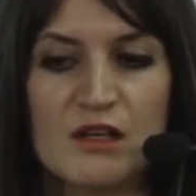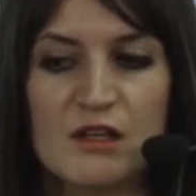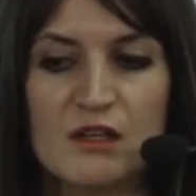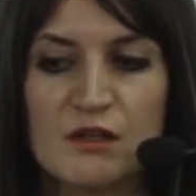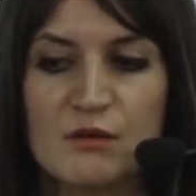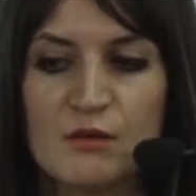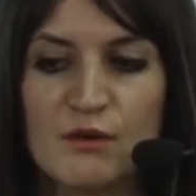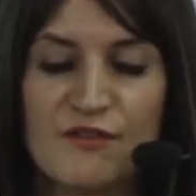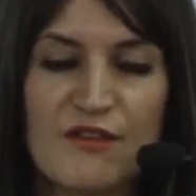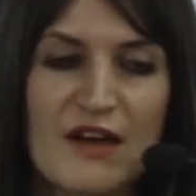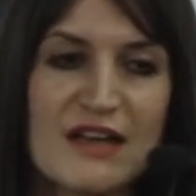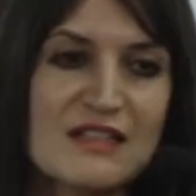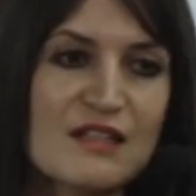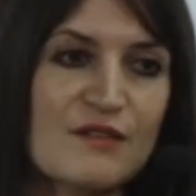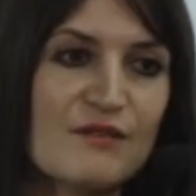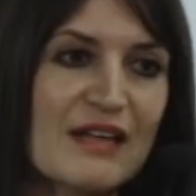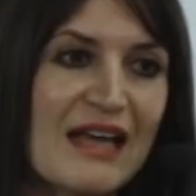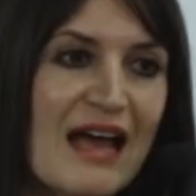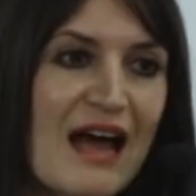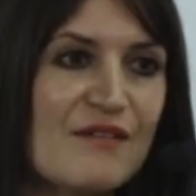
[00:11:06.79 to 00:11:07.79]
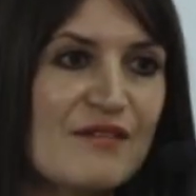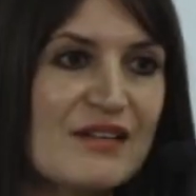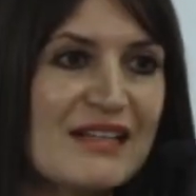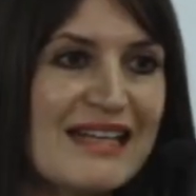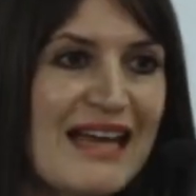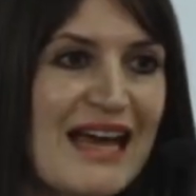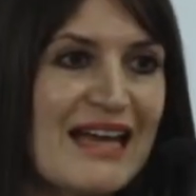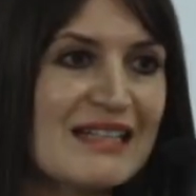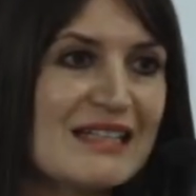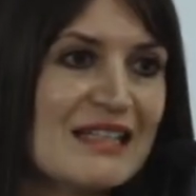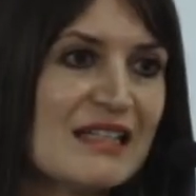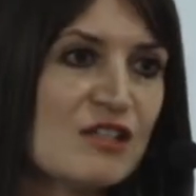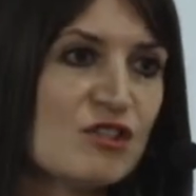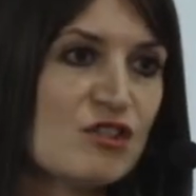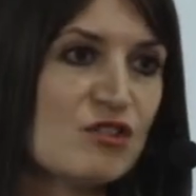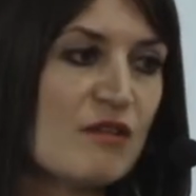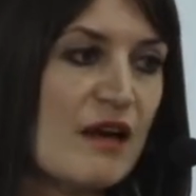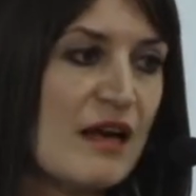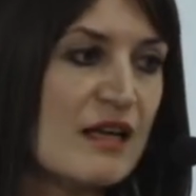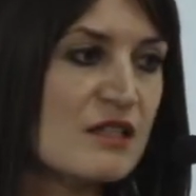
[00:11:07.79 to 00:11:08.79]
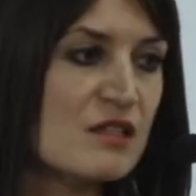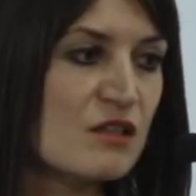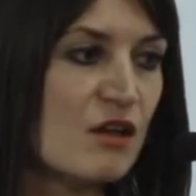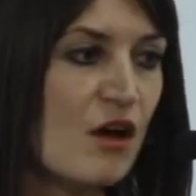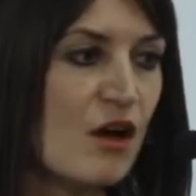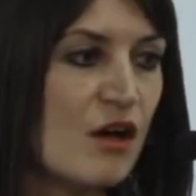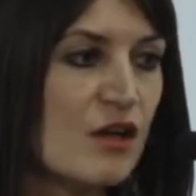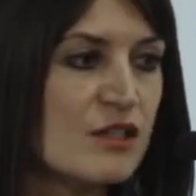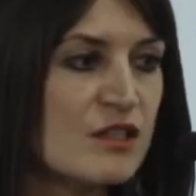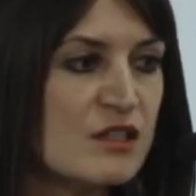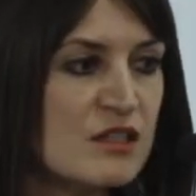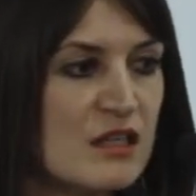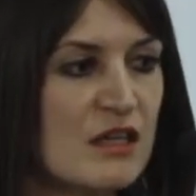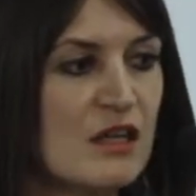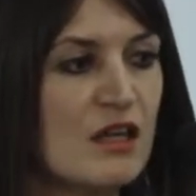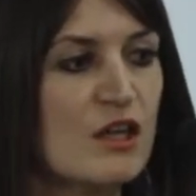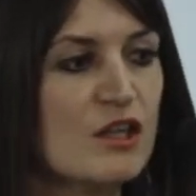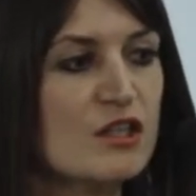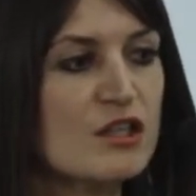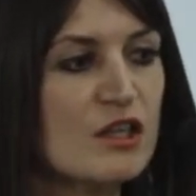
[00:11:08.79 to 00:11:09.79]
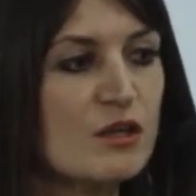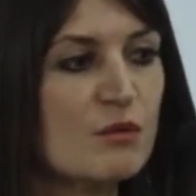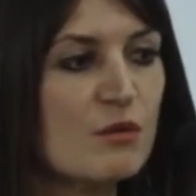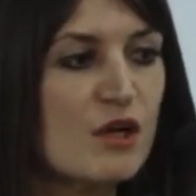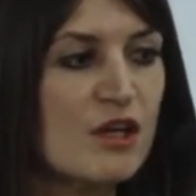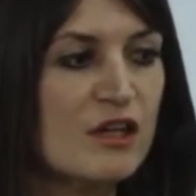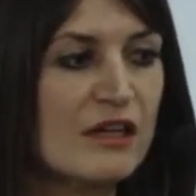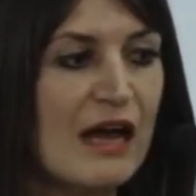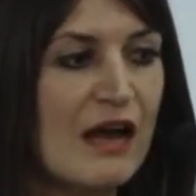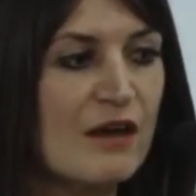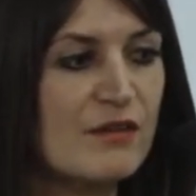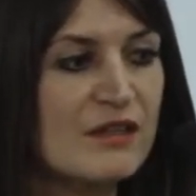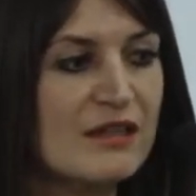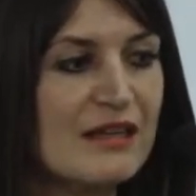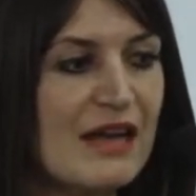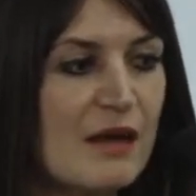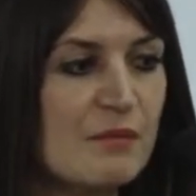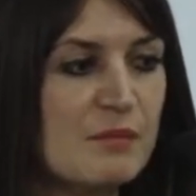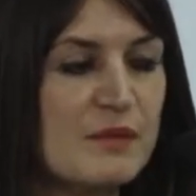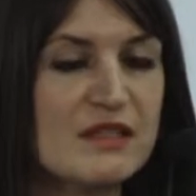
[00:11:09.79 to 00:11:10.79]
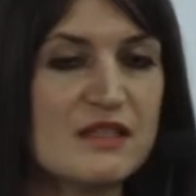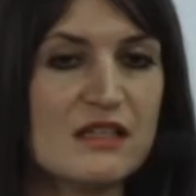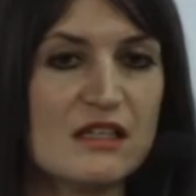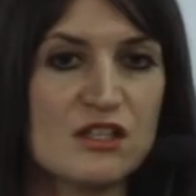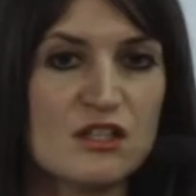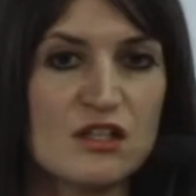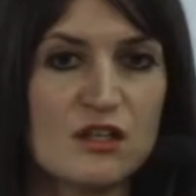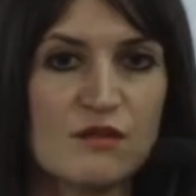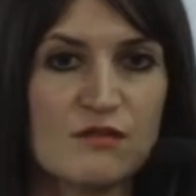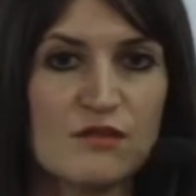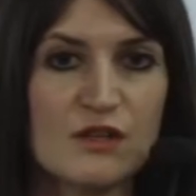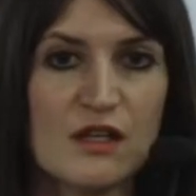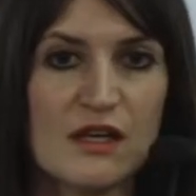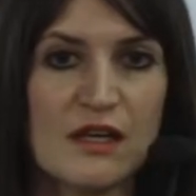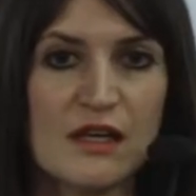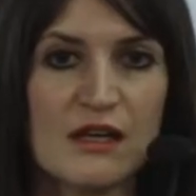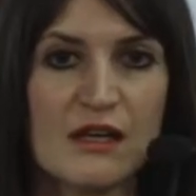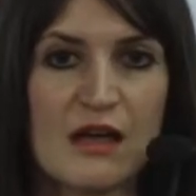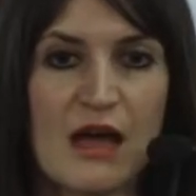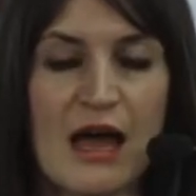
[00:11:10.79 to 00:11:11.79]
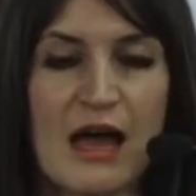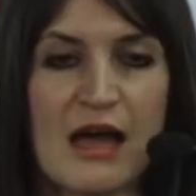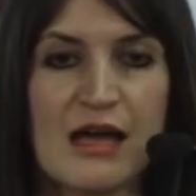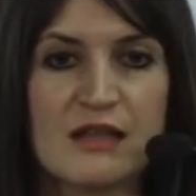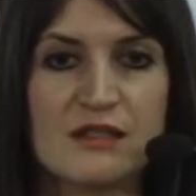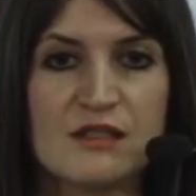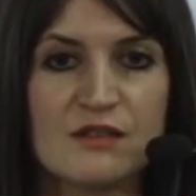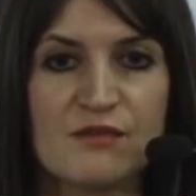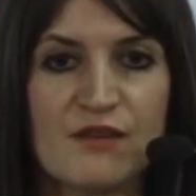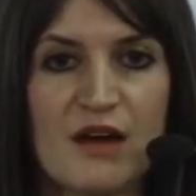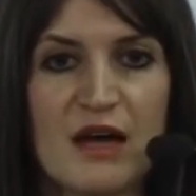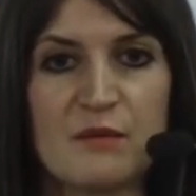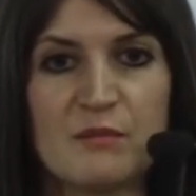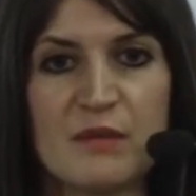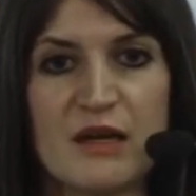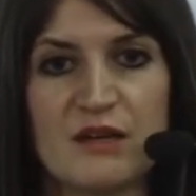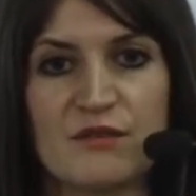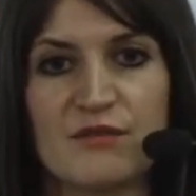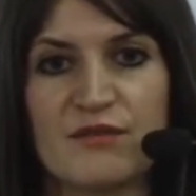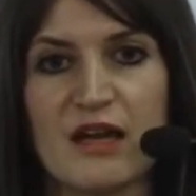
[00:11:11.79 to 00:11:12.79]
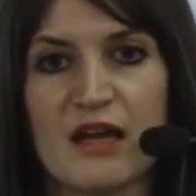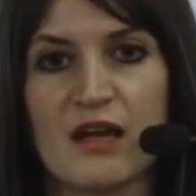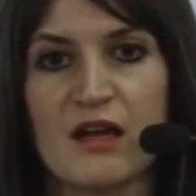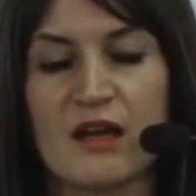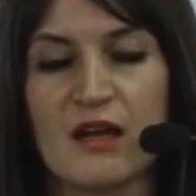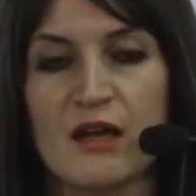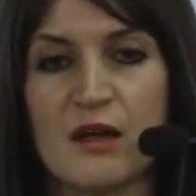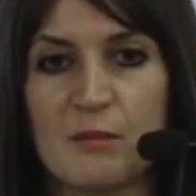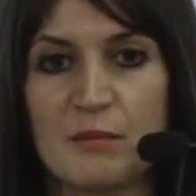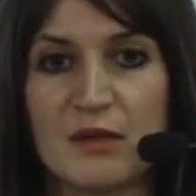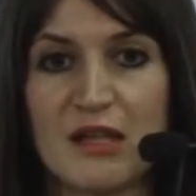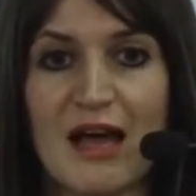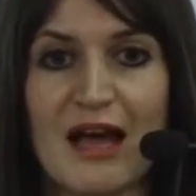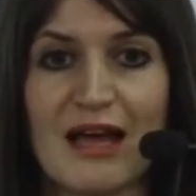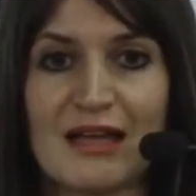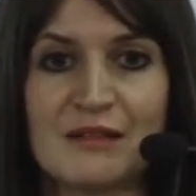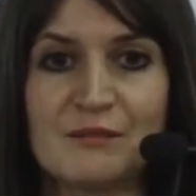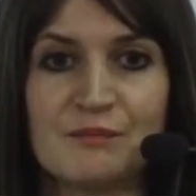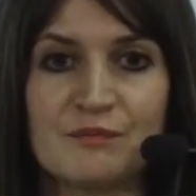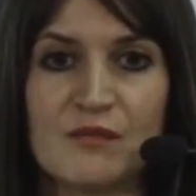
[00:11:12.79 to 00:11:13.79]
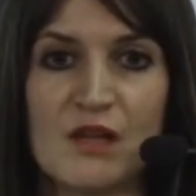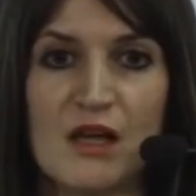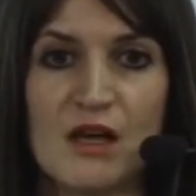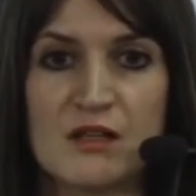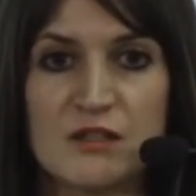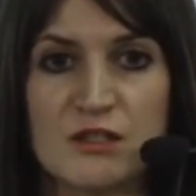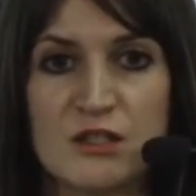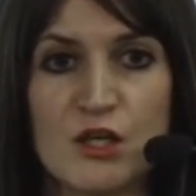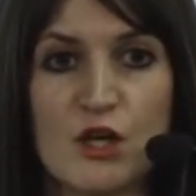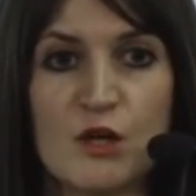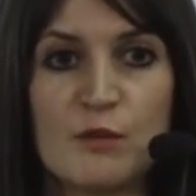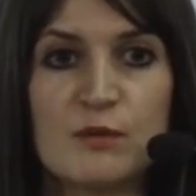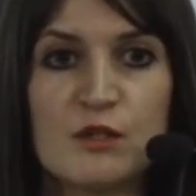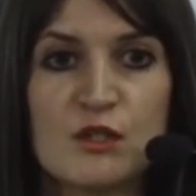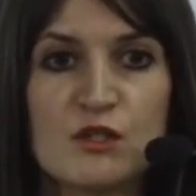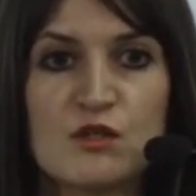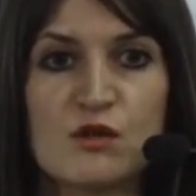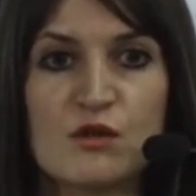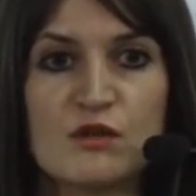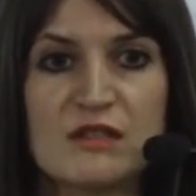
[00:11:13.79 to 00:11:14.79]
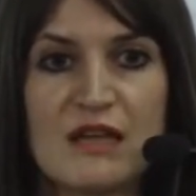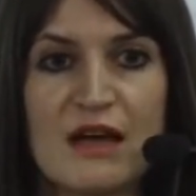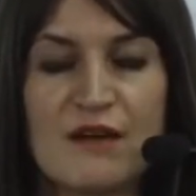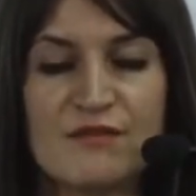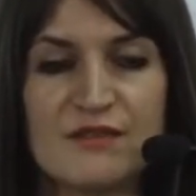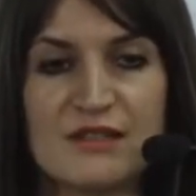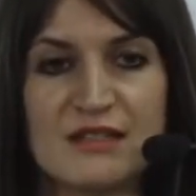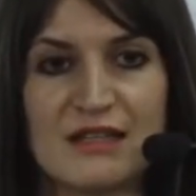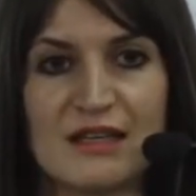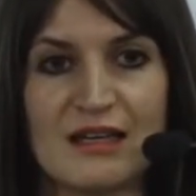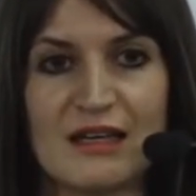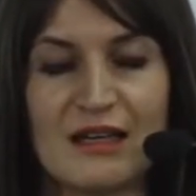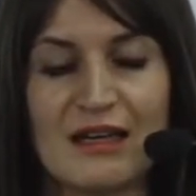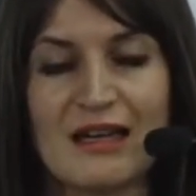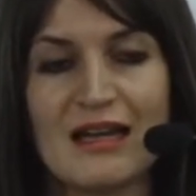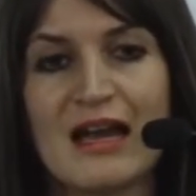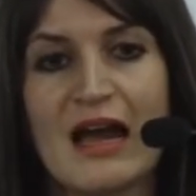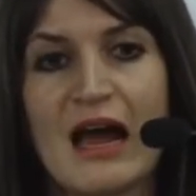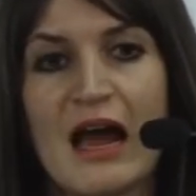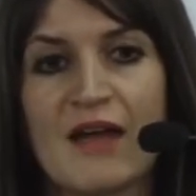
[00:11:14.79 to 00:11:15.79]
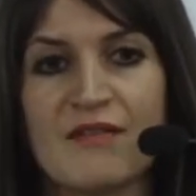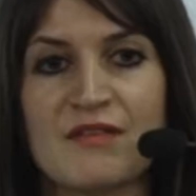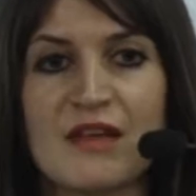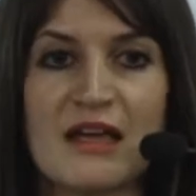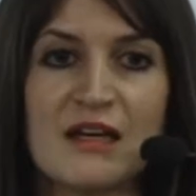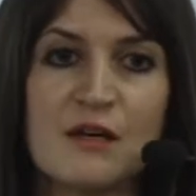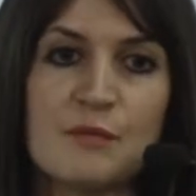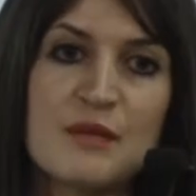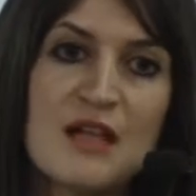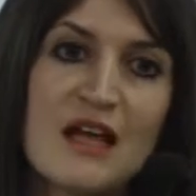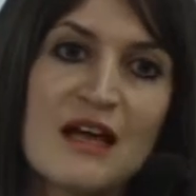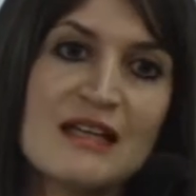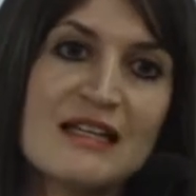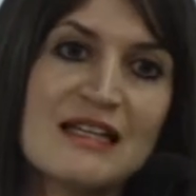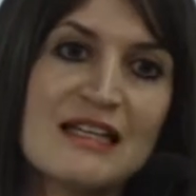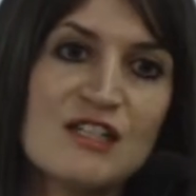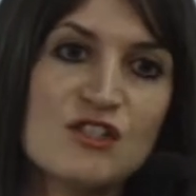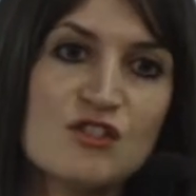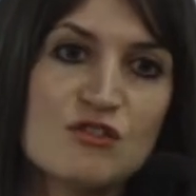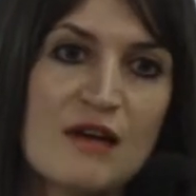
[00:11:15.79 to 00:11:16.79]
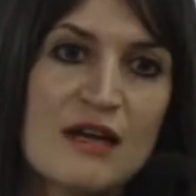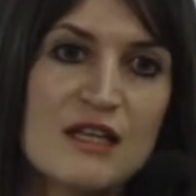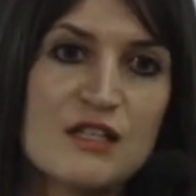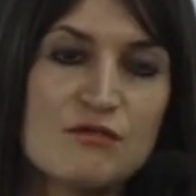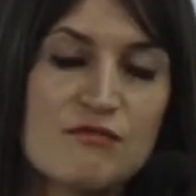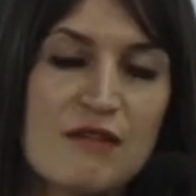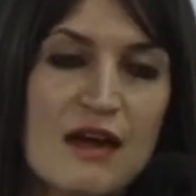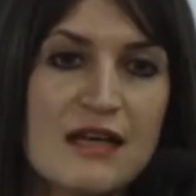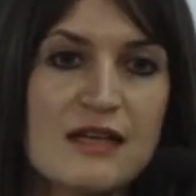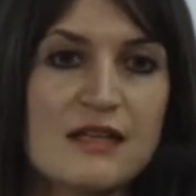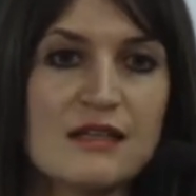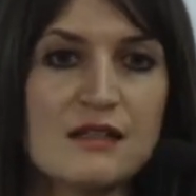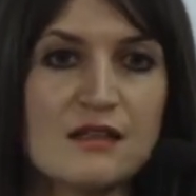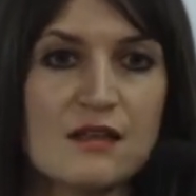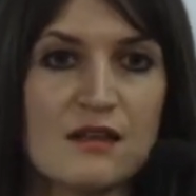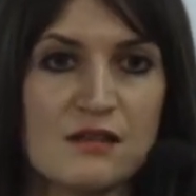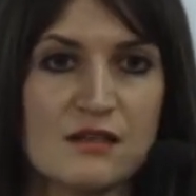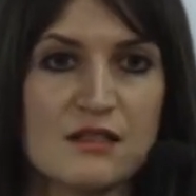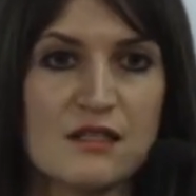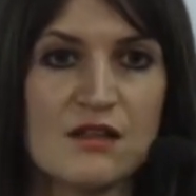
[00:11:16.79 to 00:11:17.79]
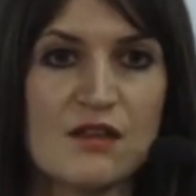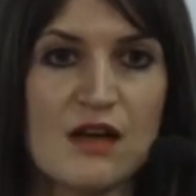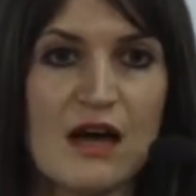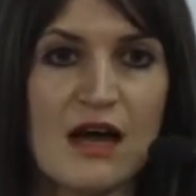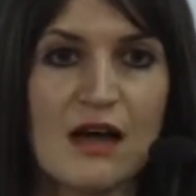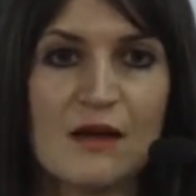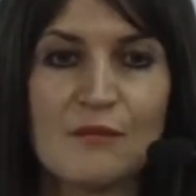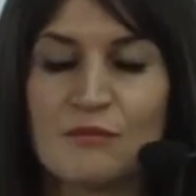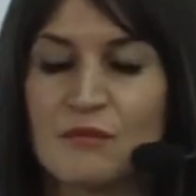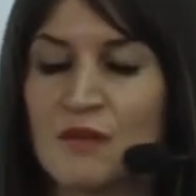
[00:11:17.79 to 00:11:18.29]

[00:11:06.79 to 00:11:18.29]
you effectively have a net interest cost. So you work out the net position of the defined benefit plan, surplus or deficit, and then apply an interest rate to that.